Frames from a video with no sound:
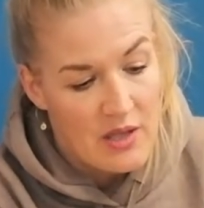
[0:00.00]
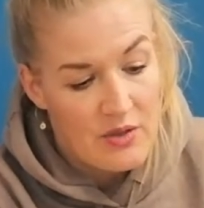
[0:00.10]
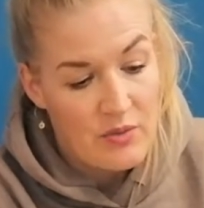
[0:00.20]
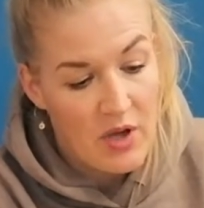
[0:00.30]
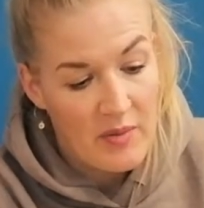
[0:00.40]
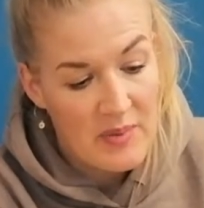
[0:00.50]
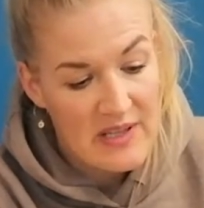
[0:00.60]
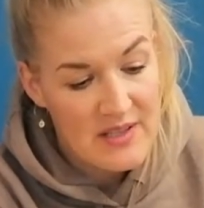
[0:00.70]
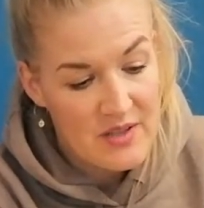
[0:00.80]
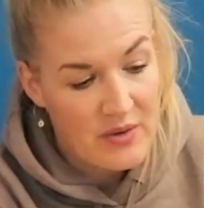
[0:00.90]
Do not be
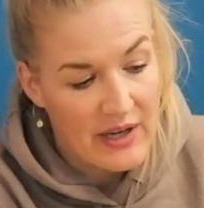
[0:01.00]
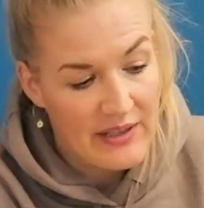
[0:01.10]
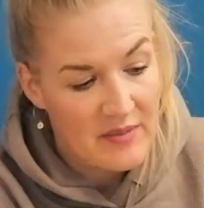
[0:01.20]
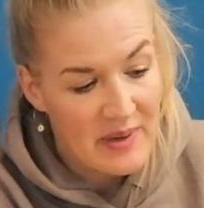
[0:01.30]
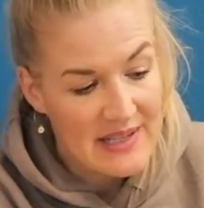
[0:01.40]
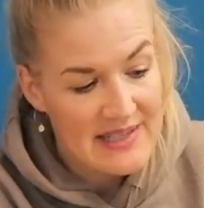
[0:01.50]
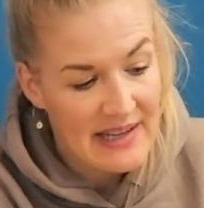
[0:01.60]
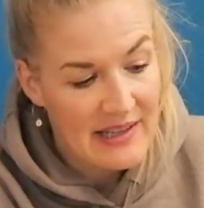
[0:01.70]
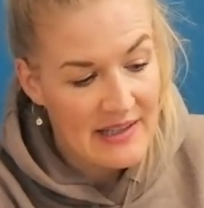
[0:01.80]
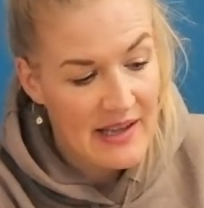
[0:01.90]
distracted by
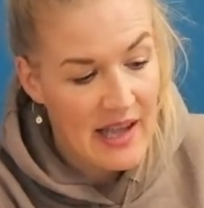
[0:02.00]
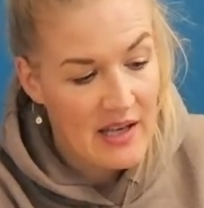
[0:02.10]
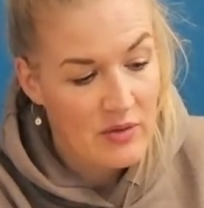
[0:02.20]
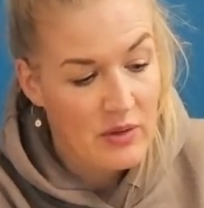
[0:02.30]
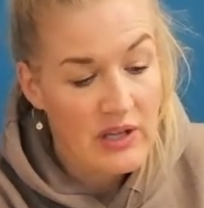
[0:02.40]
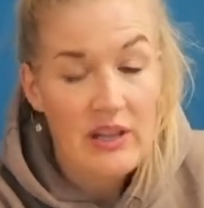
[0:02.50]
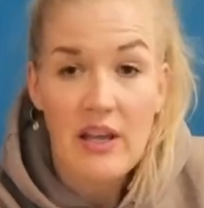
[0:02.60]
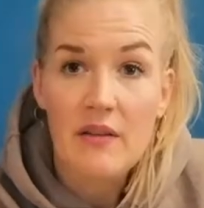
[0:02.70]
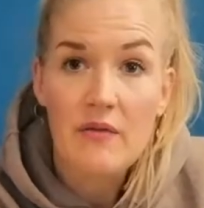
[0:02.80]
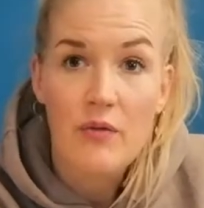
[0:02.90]
second-hand or
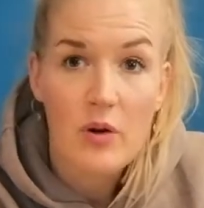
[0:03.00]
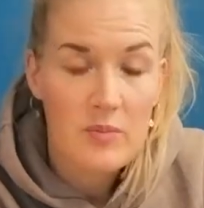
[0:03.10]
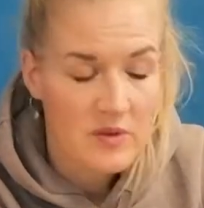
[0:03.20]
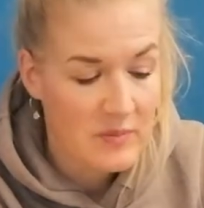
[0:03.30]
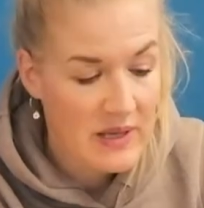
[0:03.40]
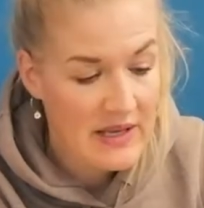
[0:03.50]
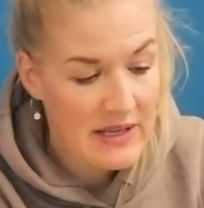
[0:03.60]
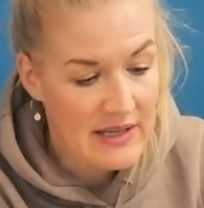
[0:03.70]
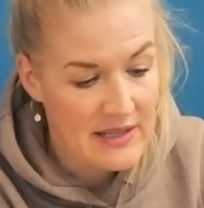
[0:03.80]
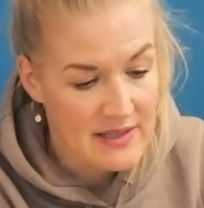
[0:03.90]
ill-informed
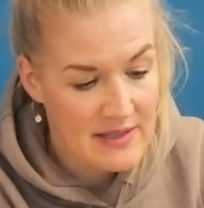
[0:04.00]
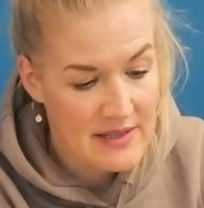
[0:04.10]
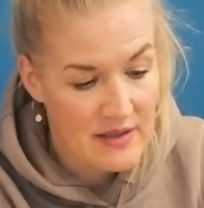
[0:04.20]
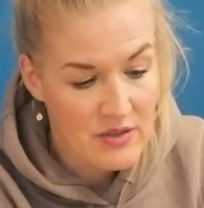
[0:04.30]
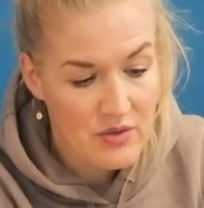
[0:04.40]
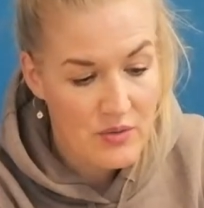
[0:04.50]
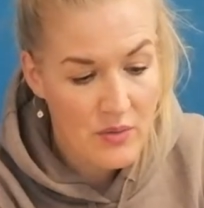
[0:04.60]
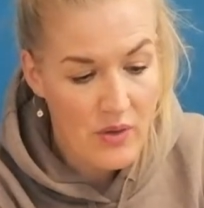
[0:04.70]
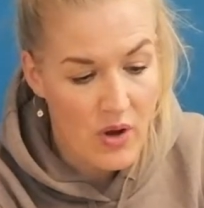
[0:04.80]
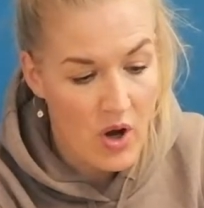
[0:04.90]
opinions. The
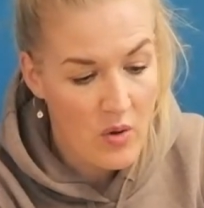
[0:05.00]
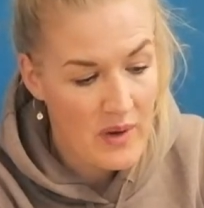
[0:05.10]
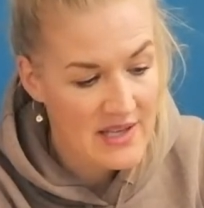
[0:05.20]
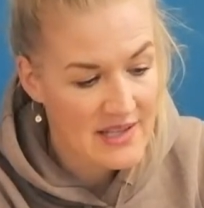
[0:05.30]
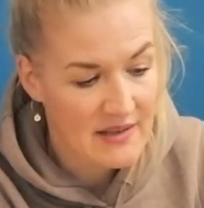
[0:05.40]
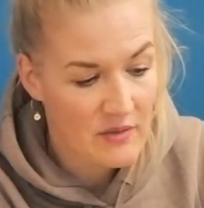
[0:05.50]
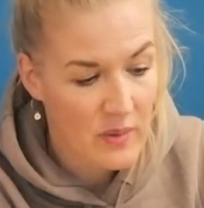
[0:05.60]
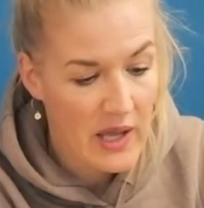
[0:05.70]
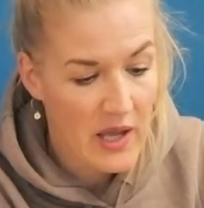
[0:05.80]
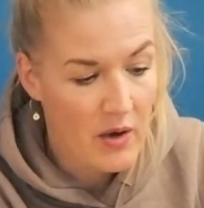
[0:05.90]
truth always has a
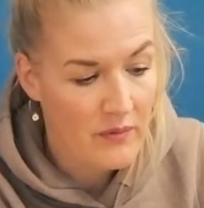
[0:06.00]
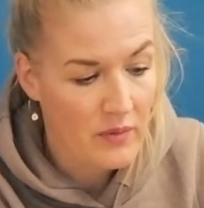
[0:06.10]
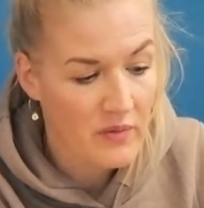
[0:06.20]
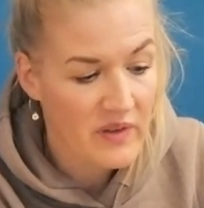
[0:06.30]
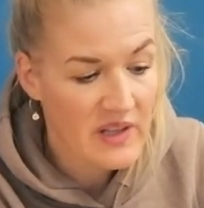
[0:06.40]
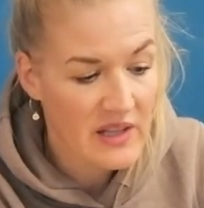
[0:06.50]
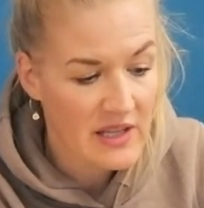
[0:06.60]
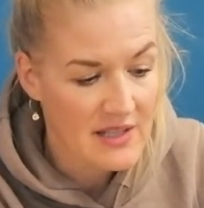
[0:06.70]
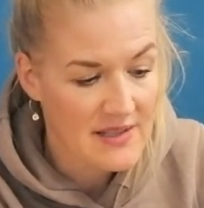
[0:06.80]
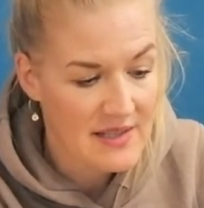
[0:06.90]
way of revealing
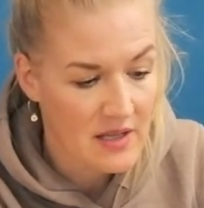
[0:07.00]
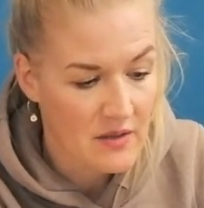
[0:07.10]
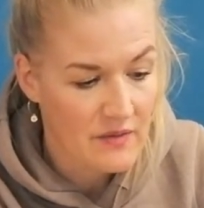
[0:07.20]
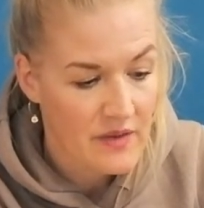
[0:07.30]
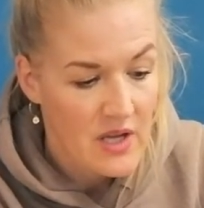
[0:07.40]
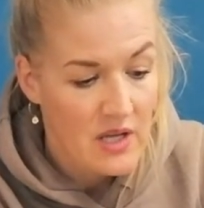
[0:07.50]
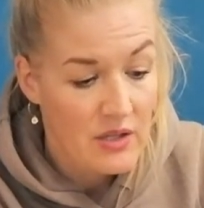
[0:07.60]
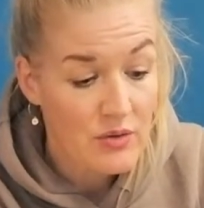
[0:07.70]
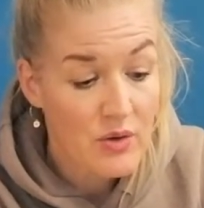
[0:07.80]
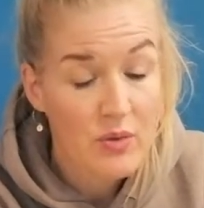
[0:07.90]
itself.
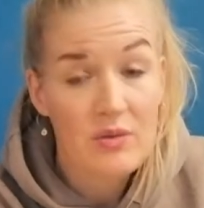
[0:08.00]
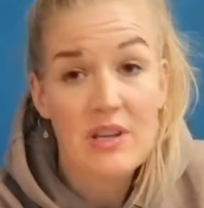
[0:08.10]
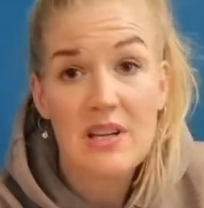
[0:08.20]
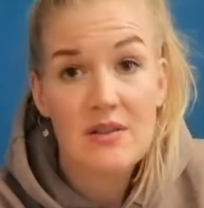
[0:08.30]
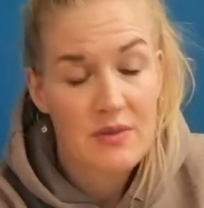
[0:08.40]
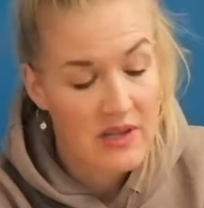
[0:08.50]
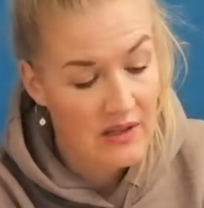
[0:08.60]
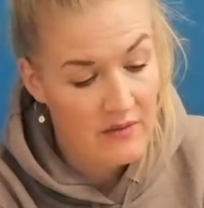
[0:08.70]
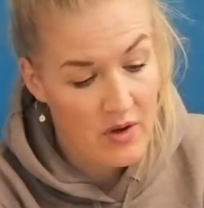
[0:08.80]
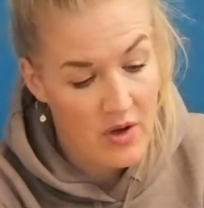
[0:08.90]
You don't need to get
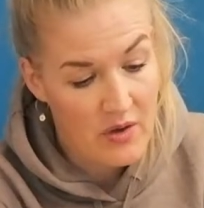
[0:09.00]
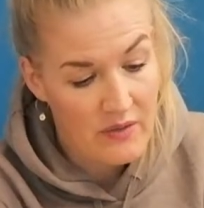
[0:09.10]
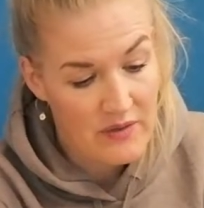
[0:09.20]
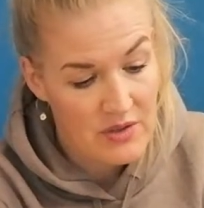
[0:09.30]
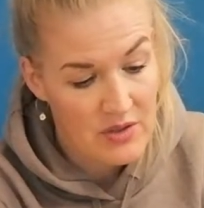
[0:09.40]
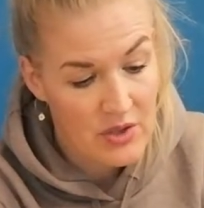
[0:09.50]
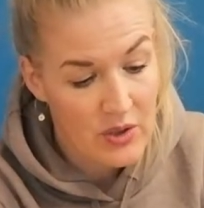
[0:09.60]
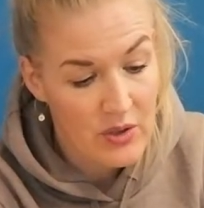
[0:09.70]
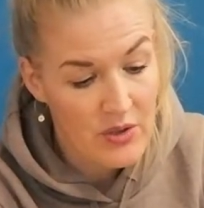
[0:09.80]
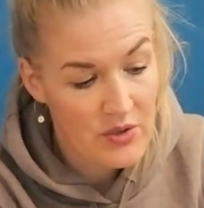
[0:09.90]
involved.
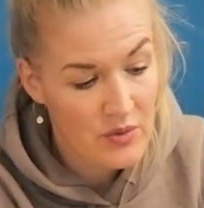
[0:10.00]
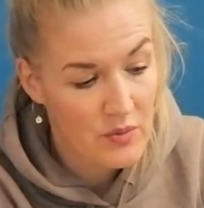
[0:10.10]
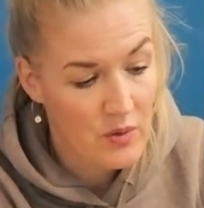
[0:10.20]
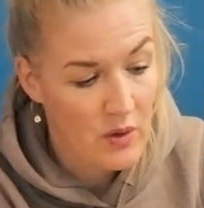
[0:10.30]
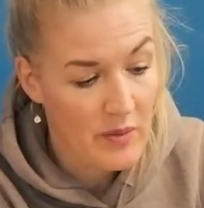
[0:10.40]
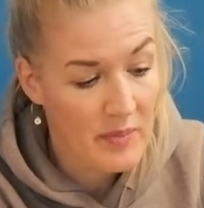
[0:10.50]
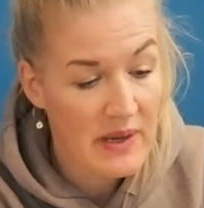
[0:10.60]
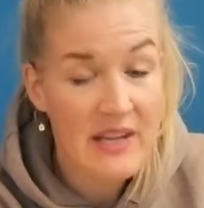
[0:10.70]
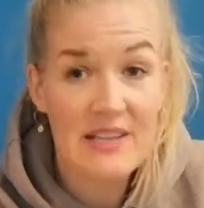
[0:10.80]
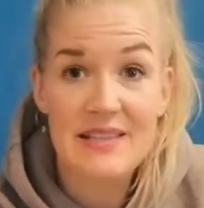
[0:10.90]
Turn to or
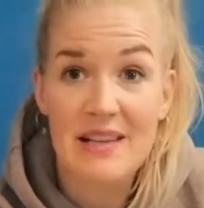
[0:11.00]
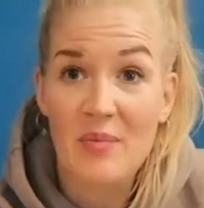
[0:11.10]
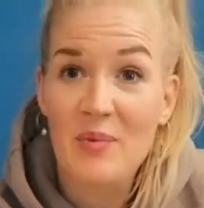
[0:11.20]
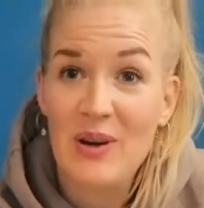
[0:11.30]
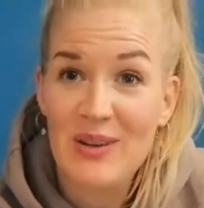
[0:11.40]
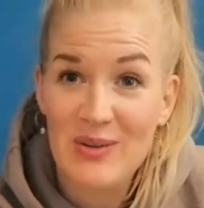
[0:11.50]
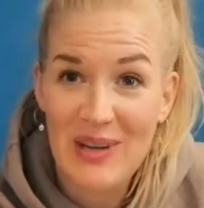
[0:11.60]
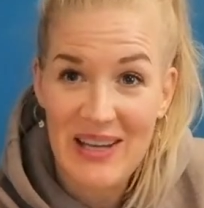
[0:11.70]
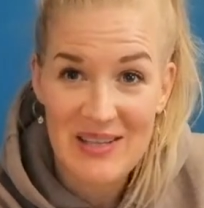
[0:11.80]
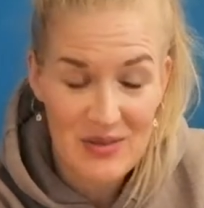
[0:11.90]
be someone you
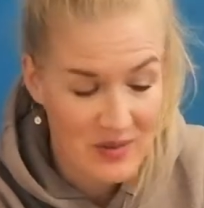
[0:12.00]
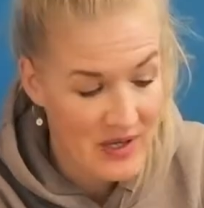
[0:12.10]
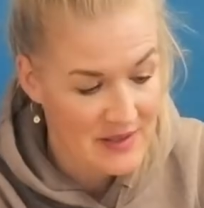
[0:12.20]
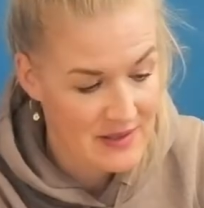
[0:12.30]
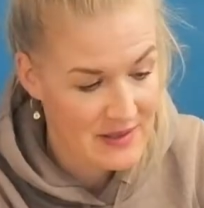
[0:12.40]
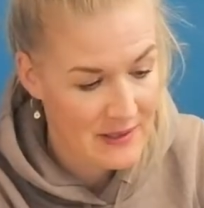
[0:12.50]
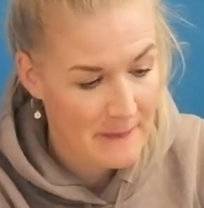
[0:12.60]
can trust.